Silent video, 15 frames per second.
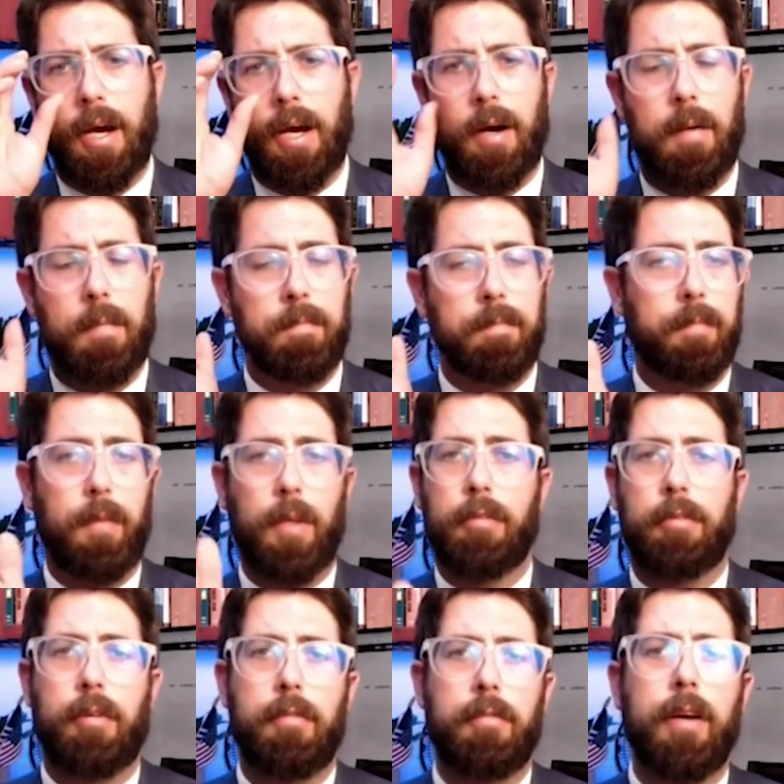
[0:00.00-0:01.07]
um,
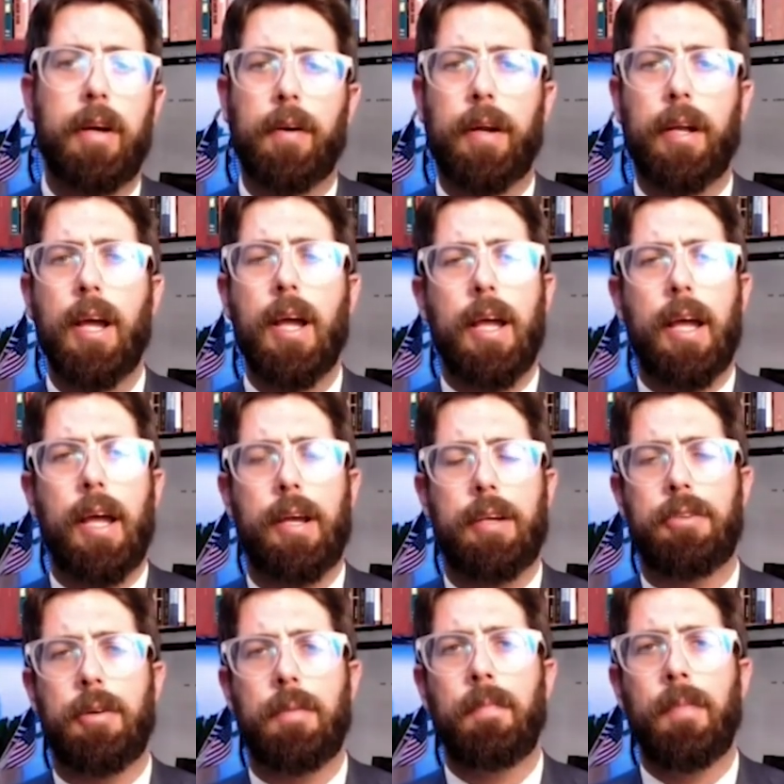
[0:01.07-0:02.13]
this very
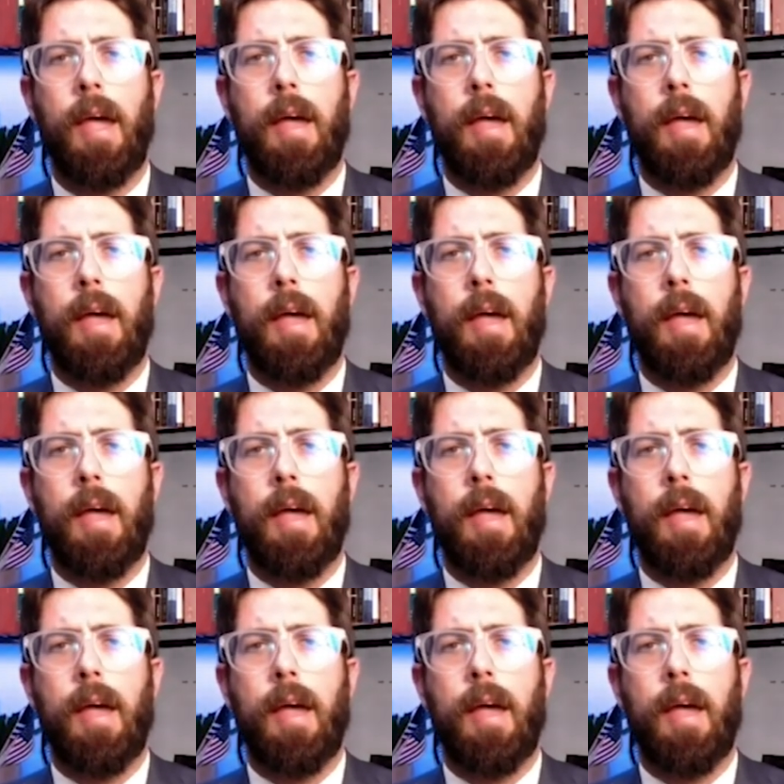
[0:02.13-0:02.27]
issue.